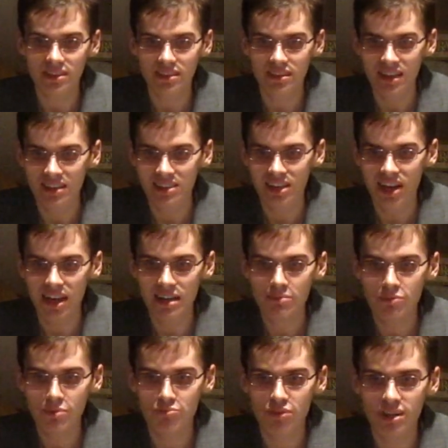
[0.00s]
that
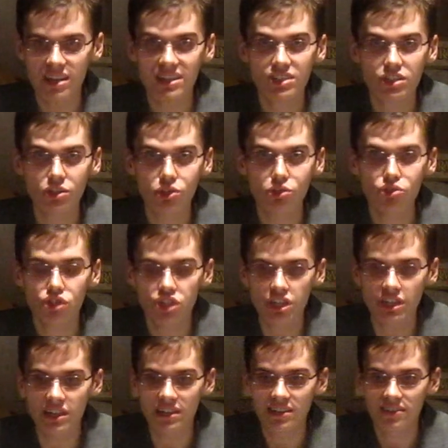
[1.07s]
time would bring a
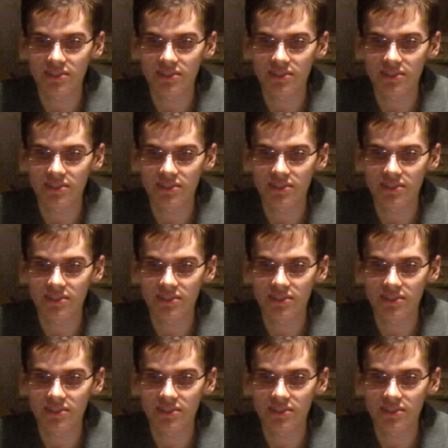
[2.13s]
solution,